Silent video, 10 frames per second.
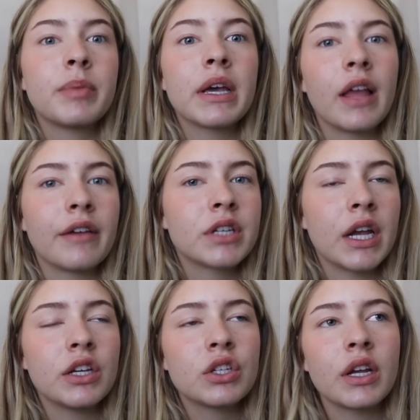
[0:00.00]
big life
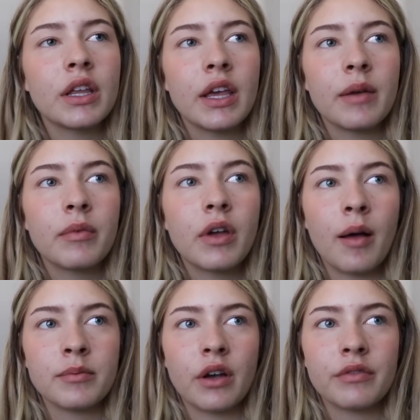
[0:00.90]
change, it
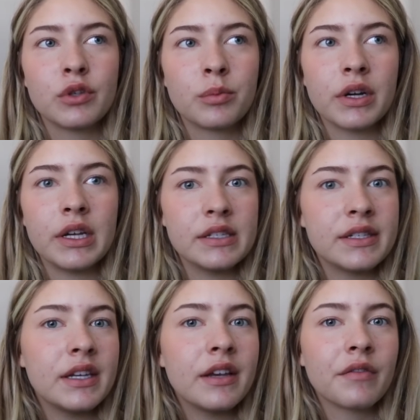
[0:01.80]
comes off super
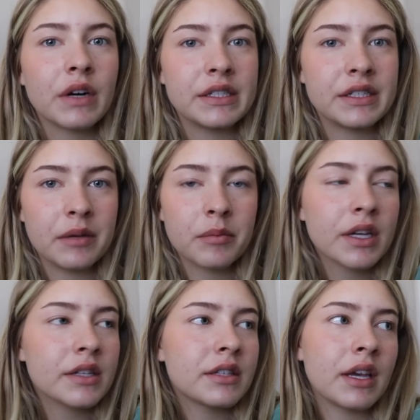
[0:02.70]
easy and very
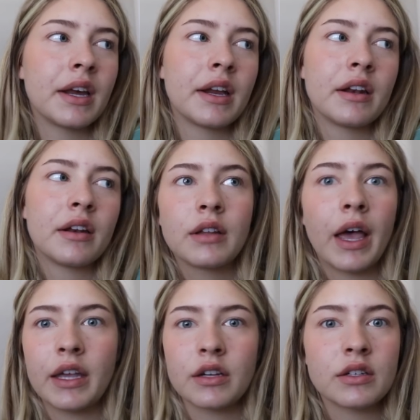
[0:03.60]
seamless and
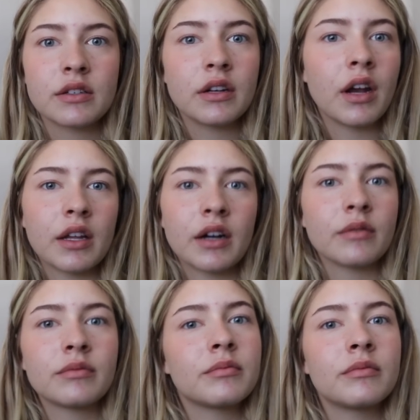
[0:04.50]
like it's just
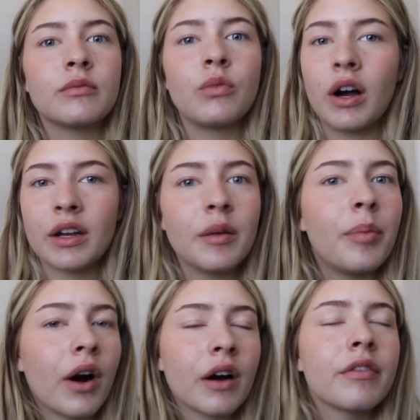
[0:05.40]
another walk in the
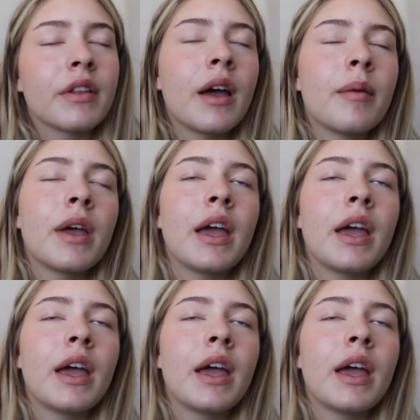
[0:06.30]
park for them.